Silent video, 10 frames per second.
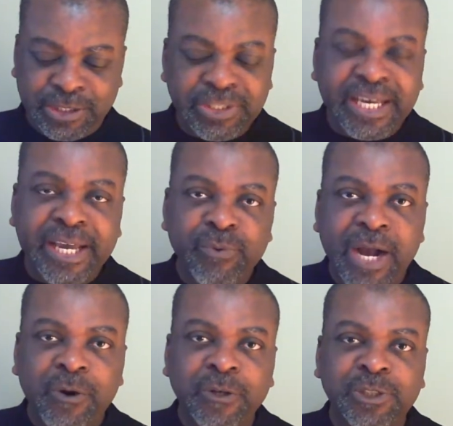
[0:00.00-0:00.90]
Today
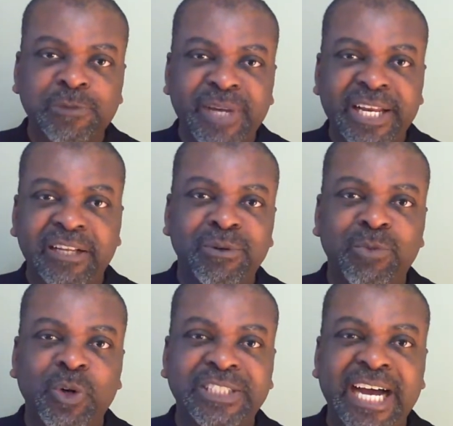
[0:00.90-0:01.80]
we are going to spend a little
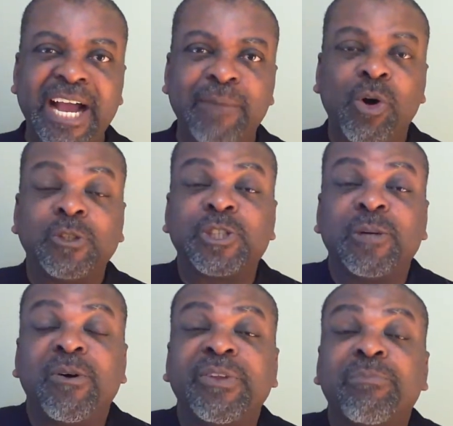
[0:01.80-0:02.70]
bit more time on
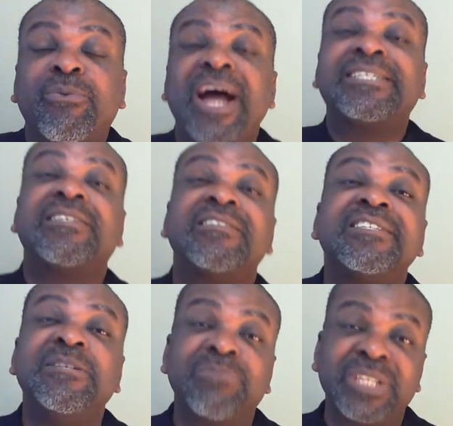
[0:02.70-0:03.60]
some of the
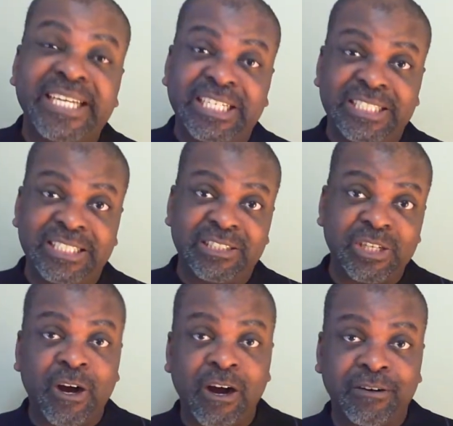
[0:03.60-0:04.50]
practical
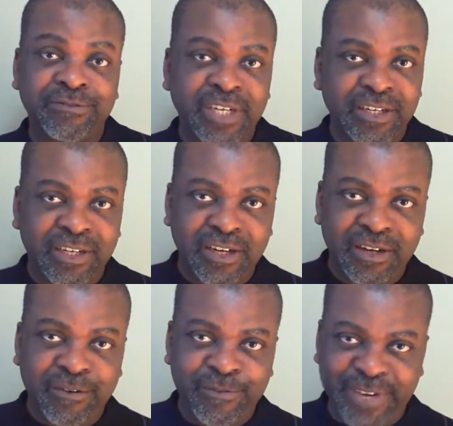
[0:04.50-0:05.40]
implications of
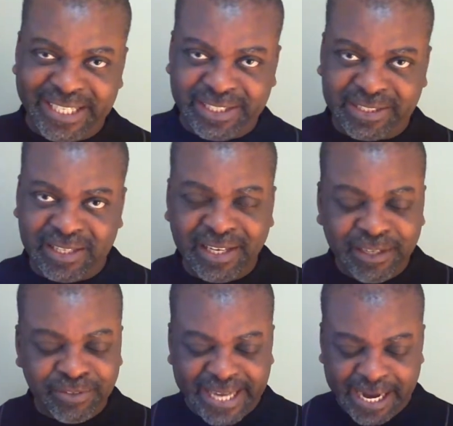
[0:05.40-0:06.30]
faith,
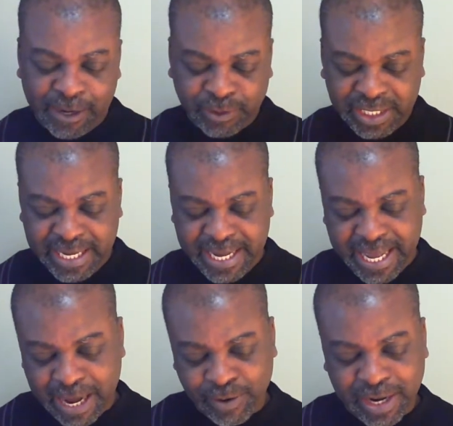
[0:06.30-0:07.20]
living out
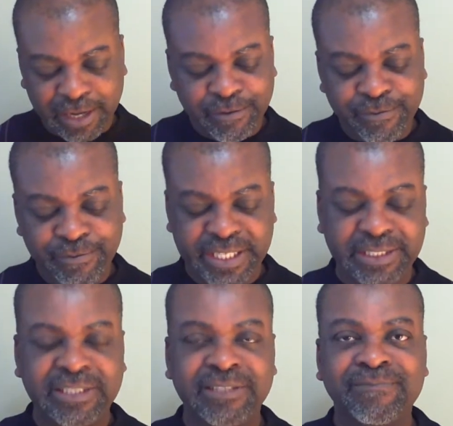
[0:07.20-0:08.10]
our
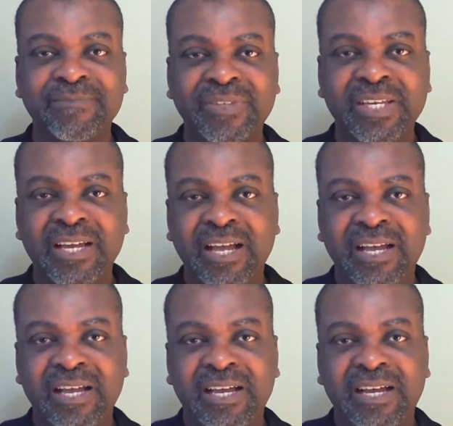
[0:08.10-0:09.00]
faith.
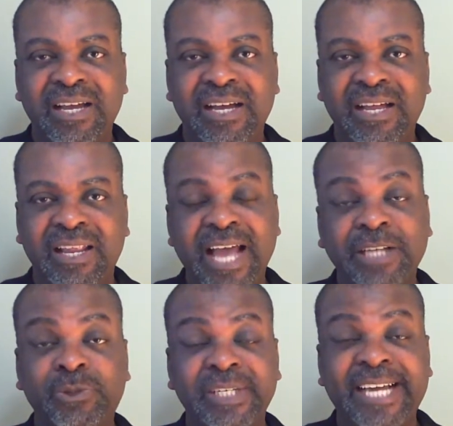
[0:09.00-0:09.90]

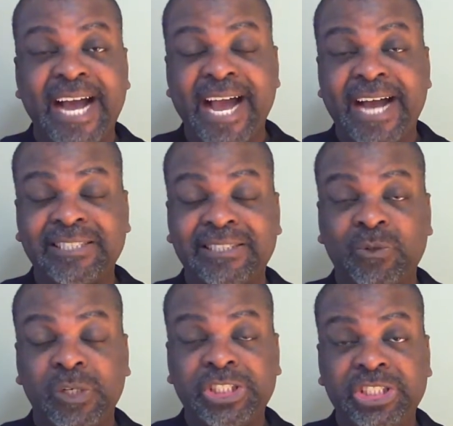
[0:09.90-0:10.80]
Last week I asked
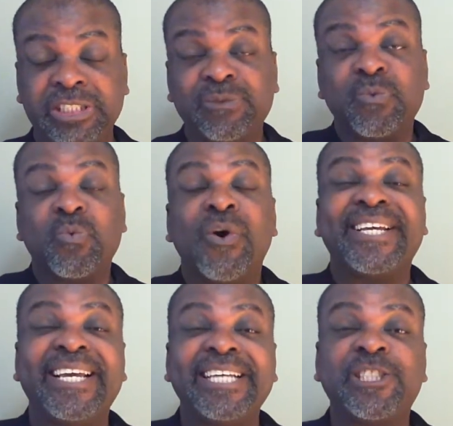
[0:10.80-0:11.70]
the question,
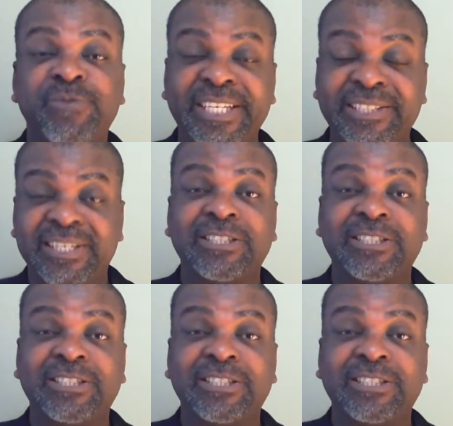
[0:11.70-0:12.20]
what is faith?